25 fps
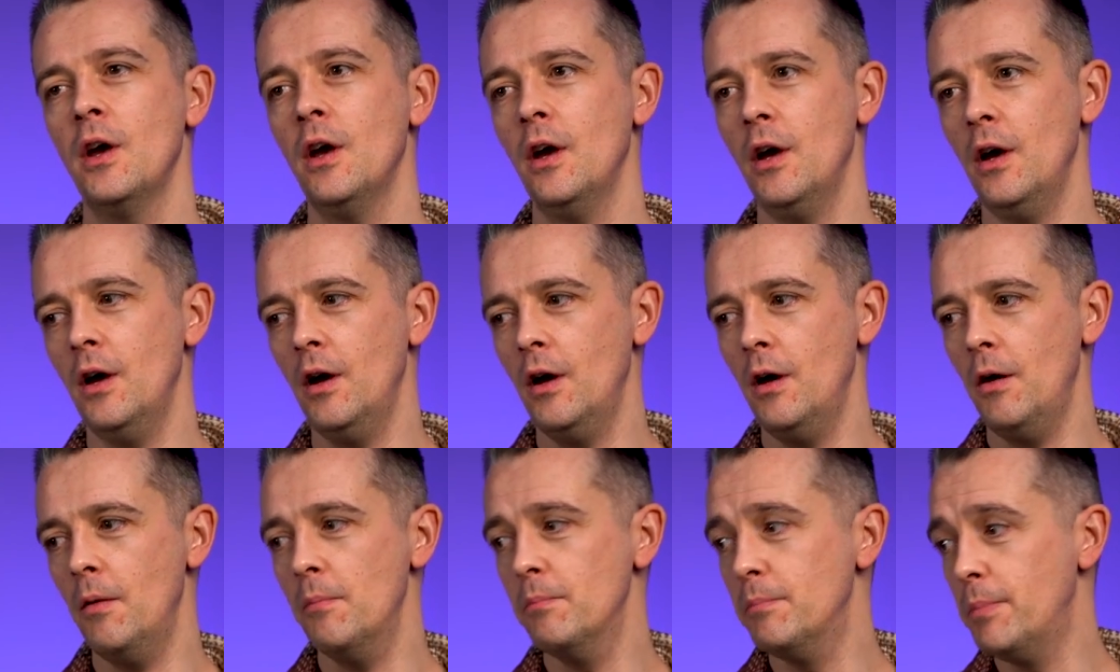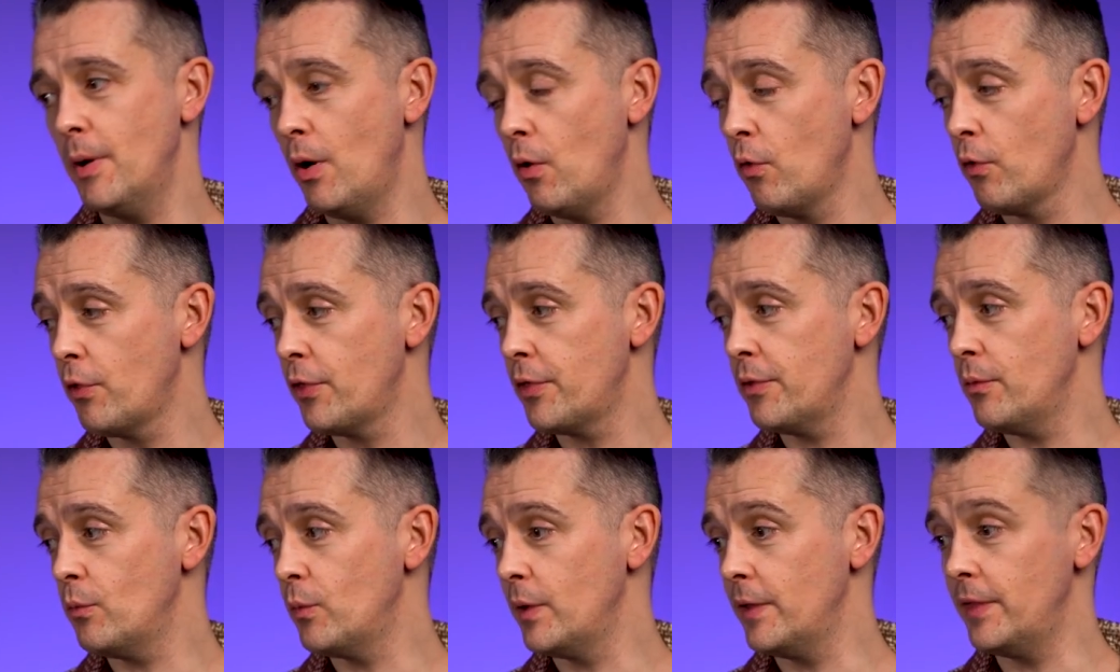uh,
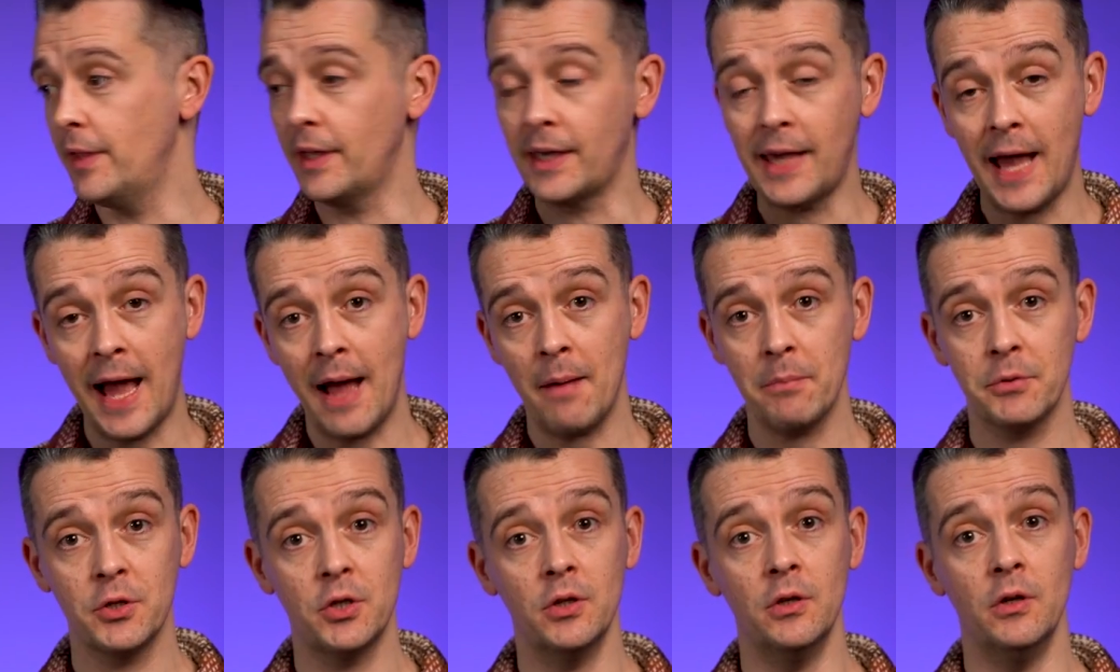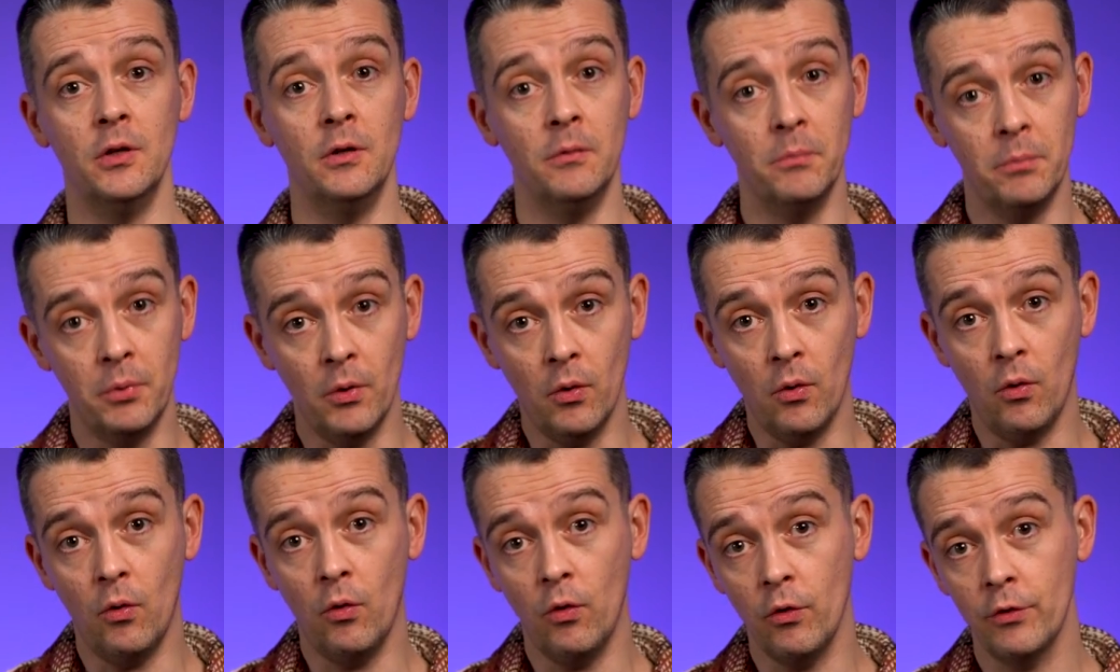both with the caption, but
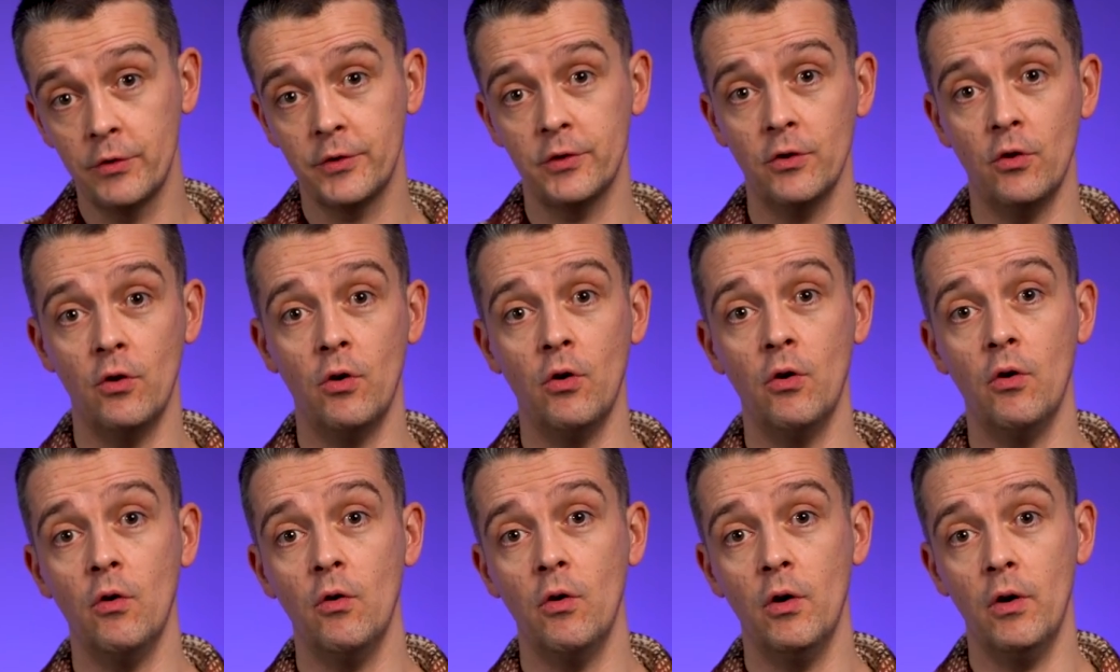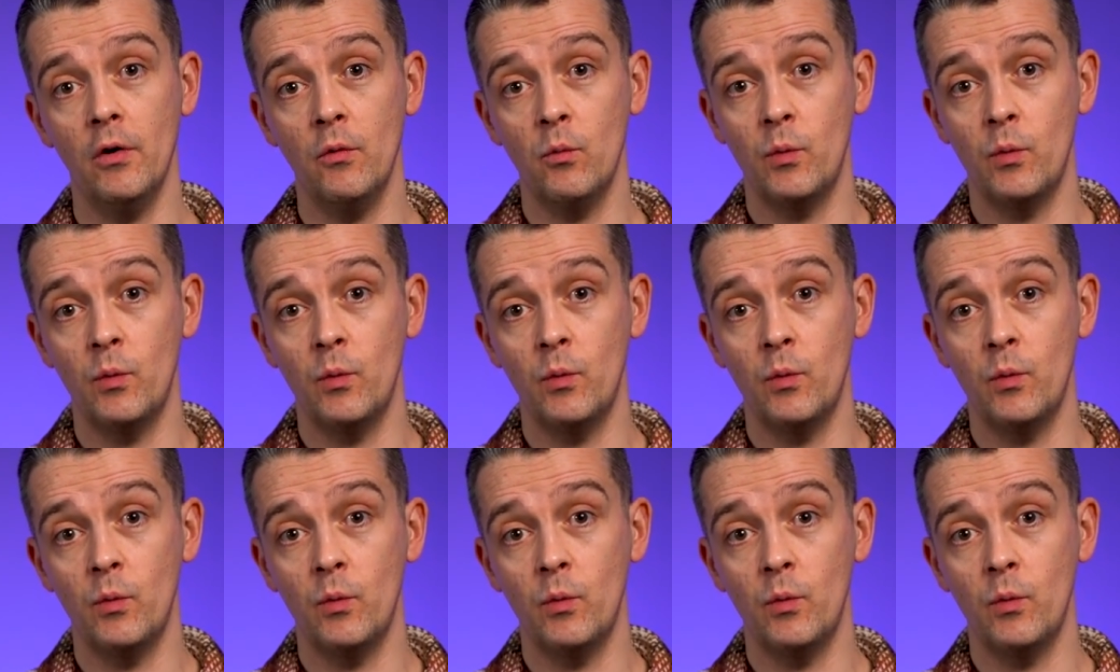also uh,